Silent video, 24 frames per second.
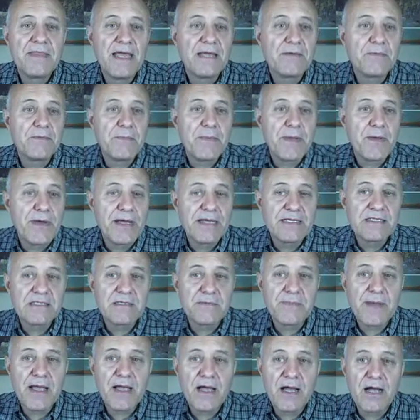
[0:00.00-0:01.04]
They will be
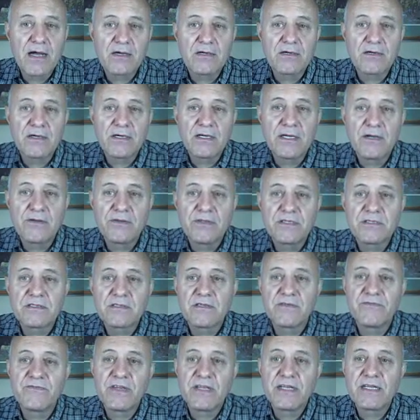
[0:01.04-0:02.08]
wasted by hunger. Here, this
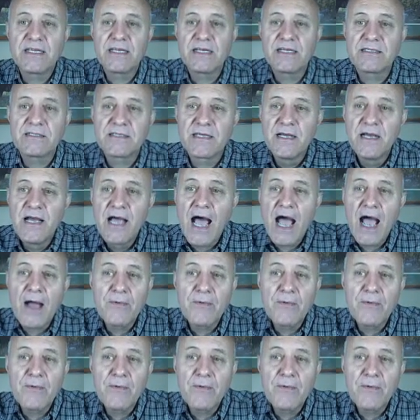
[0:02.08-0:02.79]
is Leviticus.